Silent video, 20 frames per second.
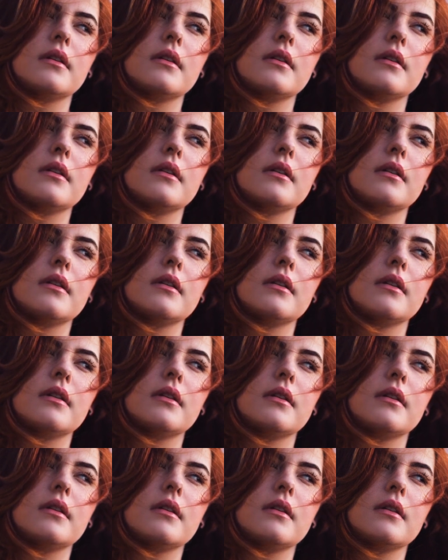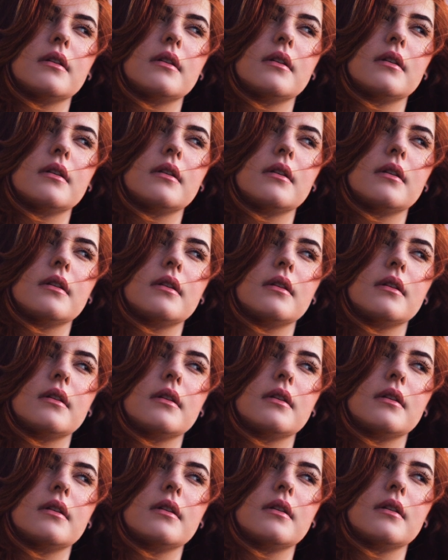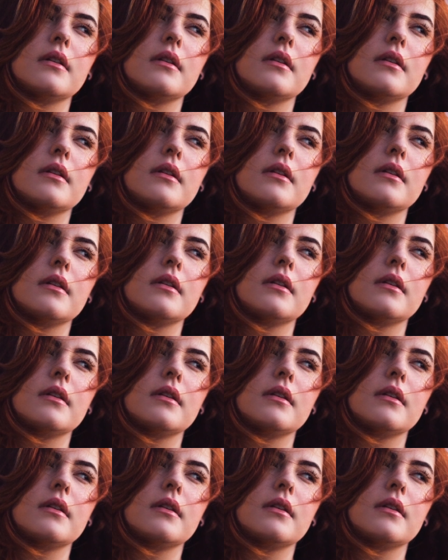okay, but like, what about the rest of me?